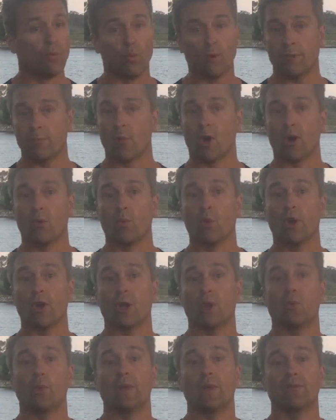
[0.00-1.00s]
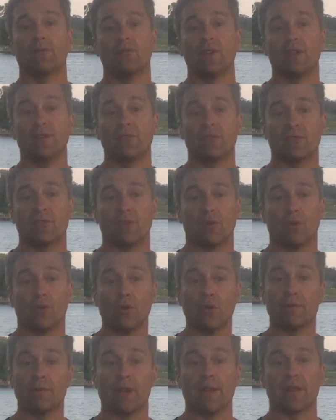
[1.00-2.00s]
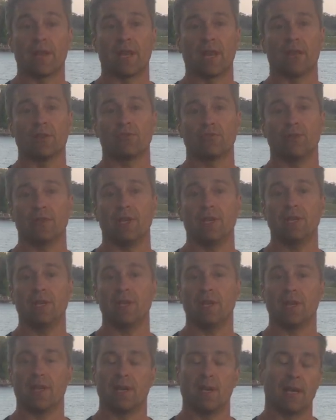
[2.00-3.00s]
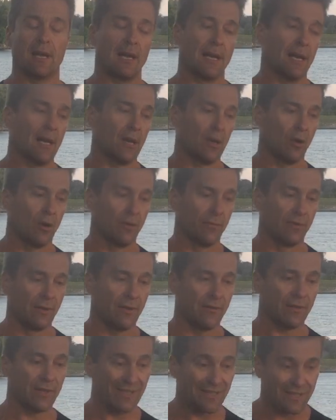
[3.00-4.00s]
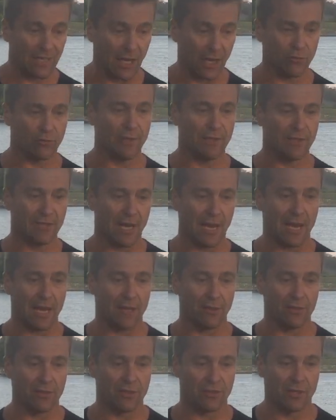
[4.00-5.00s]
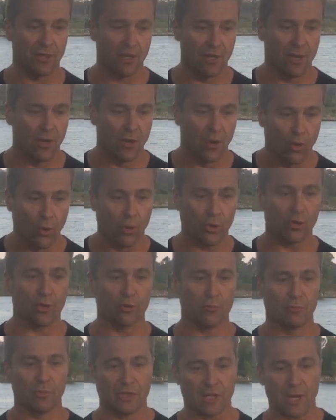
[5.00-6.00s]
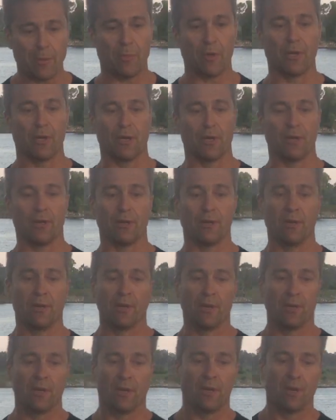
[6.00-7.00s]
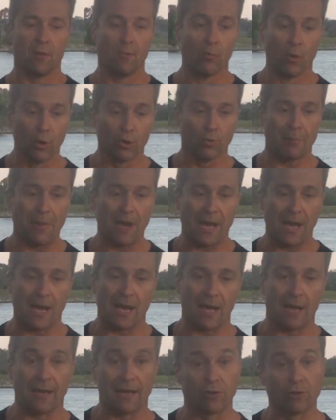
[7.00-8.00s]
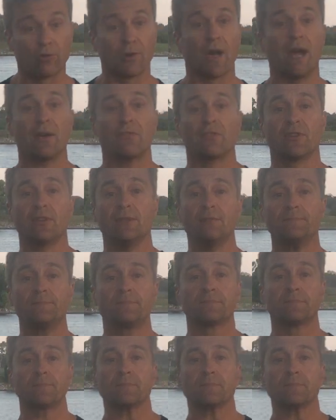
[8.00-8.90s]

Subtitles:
With my work, we have lived all around the country. I've lived in country towns, Horsham, Shepparton, Moranbah and Grafton.